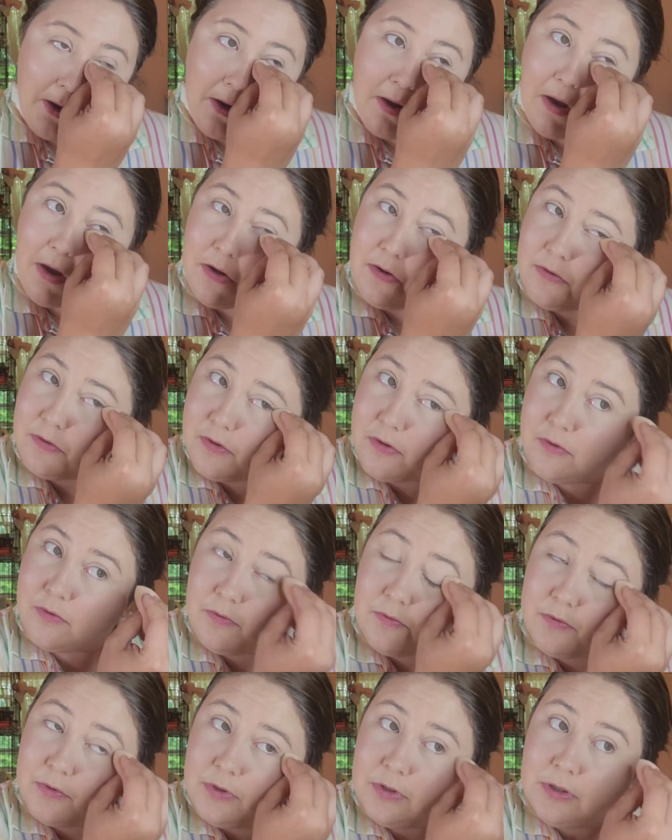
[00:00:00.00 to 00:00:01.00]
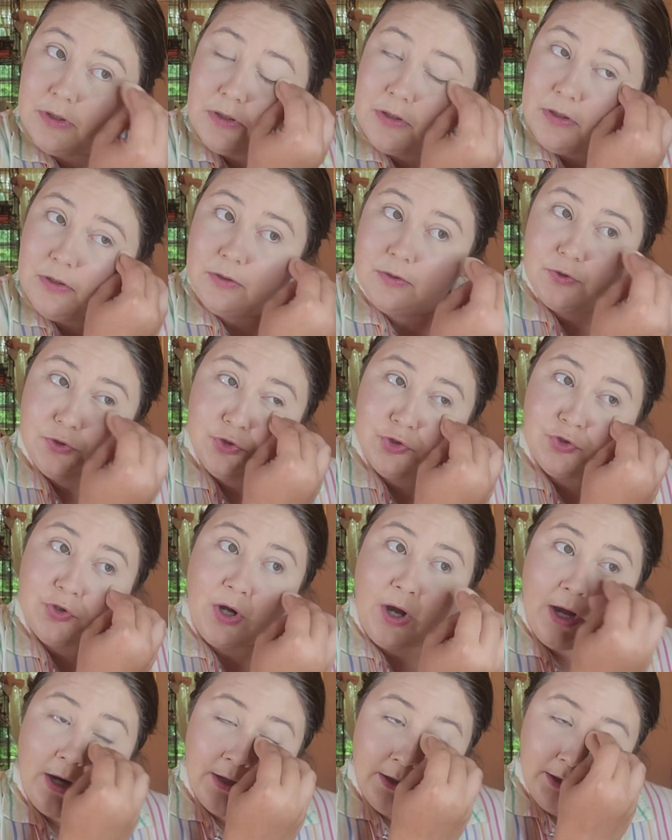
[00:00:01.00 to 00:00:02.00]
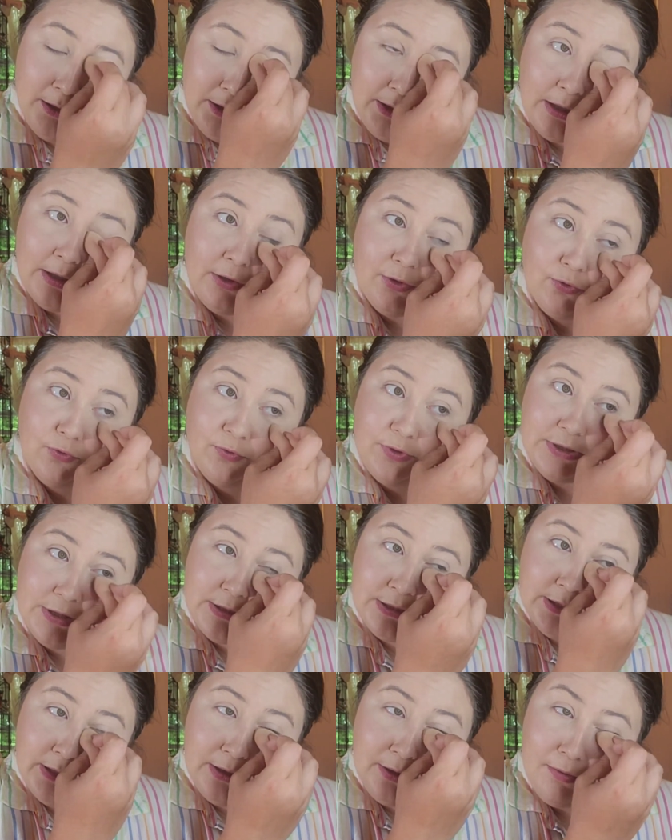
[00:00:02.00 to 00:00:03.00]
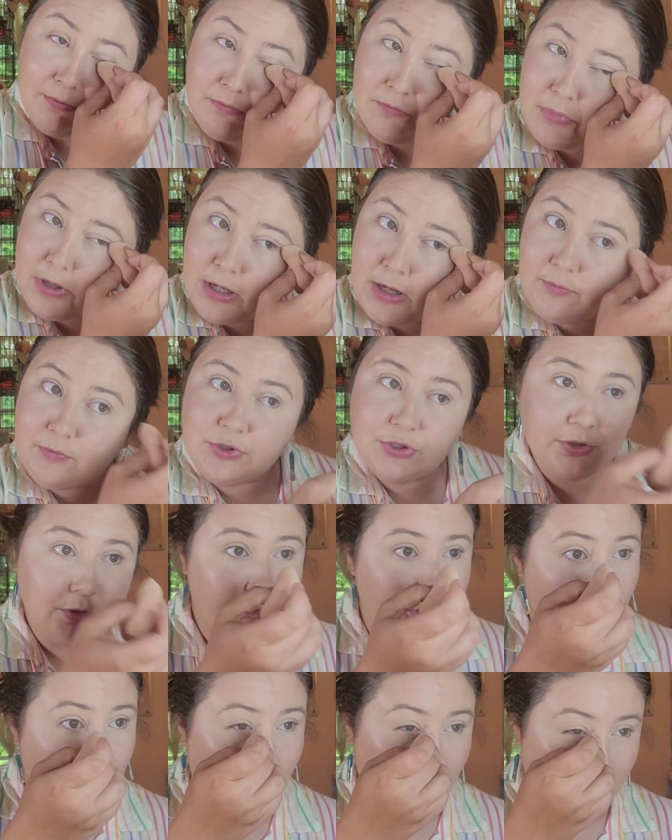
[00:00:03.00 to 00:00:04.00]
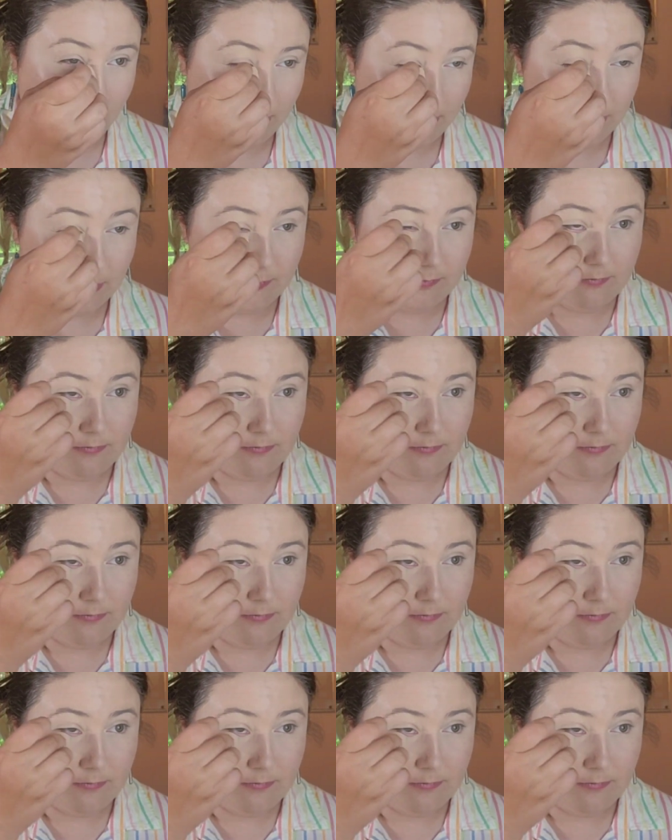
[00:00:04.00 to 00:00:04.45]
I don't know, dry and creasy, but I'm just gonna go with it.